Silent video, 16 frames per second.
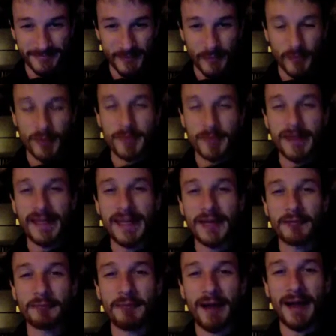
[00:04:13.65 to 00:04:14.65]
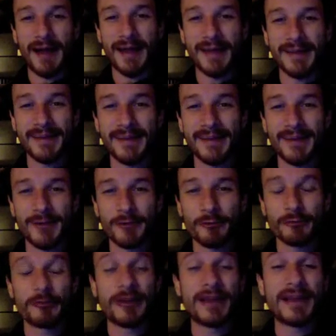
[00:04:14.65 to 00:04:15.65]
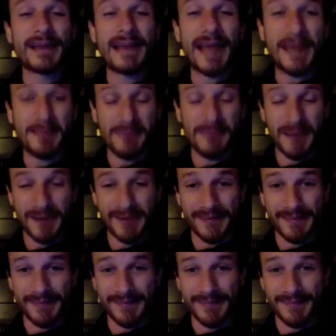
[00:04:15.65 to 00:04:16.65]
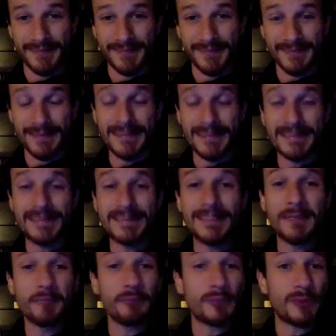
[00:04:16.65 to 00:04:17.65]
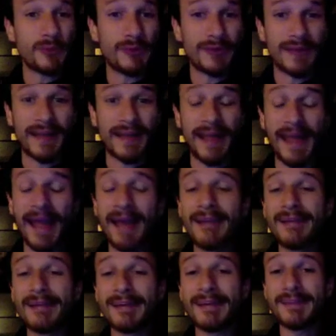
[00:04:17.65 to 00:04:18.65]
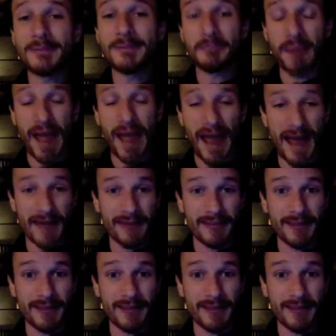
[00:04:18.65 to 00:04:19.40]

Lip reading: We begin by reclaiming the simple, elegant path